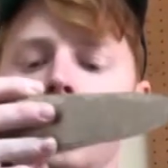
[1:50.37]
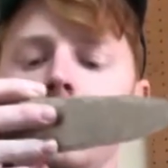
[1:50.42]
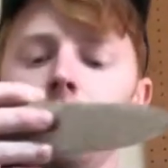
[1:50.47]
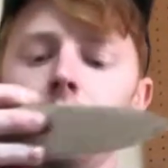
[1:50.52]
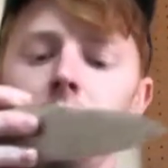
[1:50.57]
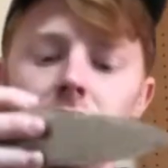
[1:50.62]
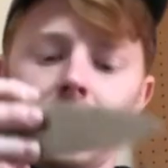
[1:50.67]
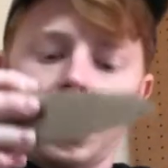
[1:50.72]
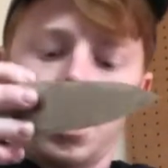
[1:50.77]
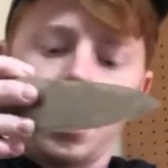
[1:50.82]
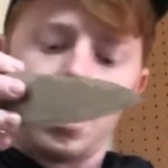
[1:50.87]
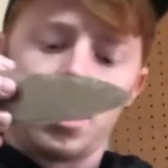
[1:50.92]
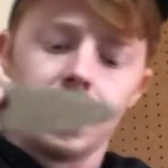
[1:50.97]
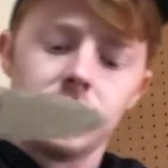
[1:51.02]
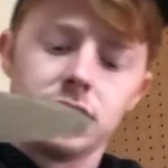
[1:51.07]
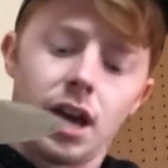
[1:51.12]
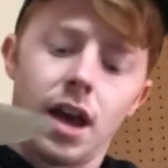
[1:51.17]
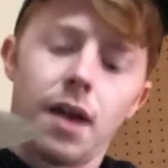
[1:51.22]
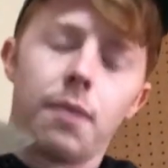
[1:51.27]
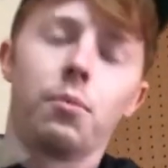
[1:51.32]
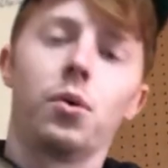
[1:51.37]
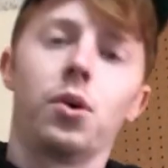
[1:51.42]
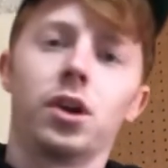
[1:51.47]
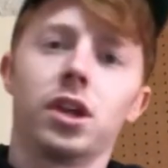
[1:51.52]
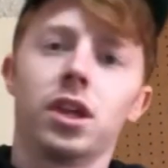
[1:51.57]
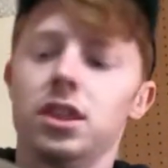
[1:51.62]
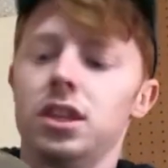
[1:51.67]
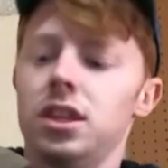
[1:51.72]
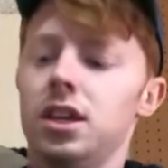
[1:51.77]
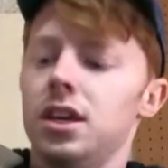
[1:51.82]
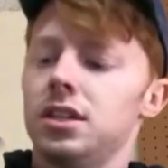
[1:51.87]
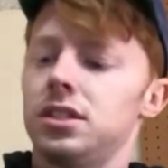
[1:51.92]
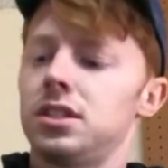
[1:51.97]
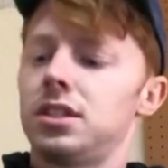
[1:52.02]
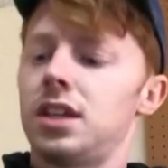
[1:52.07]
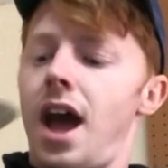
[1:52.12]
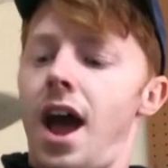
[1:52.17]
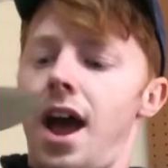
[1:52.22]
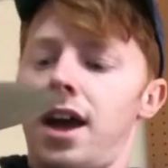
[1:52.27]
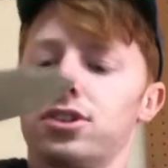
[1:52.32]
because I wanted this to
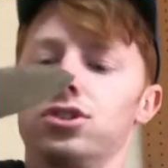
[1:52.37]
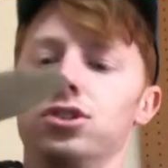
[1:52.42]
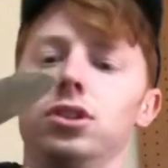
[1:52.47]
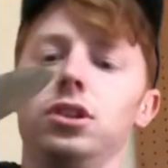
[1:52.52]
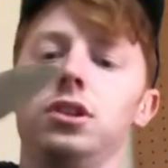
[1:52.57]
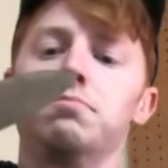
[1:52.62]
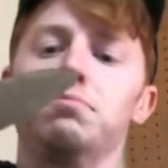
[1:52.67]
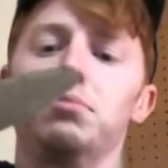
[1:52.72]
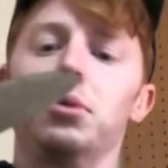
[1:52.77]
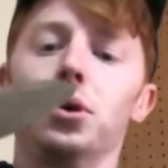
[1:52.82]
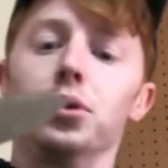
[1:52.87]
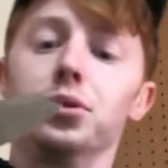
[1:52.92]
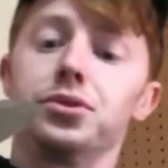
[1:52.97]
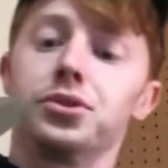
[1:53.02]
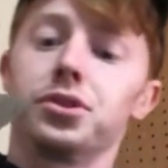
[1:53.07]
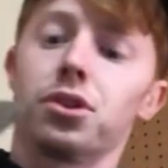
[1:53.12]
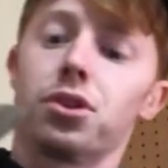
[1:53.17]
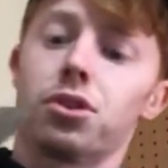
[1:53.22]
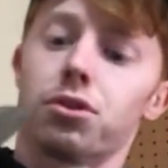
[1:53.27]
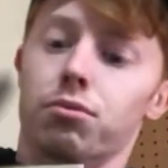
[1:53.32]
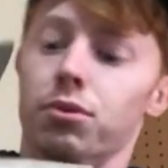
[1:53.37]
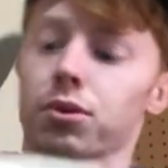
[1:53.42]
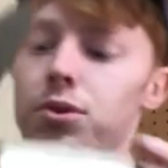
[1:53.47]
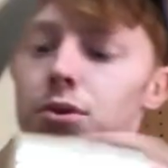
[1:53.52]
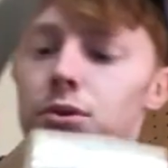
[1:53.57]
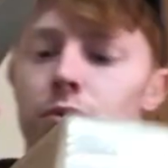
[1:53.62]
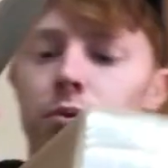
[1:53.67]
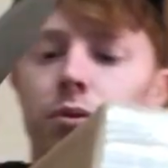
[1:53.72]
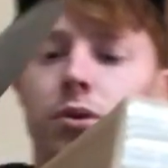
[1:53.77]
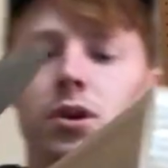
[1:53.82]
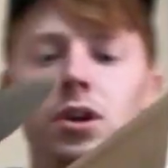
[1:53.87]
actually bolt through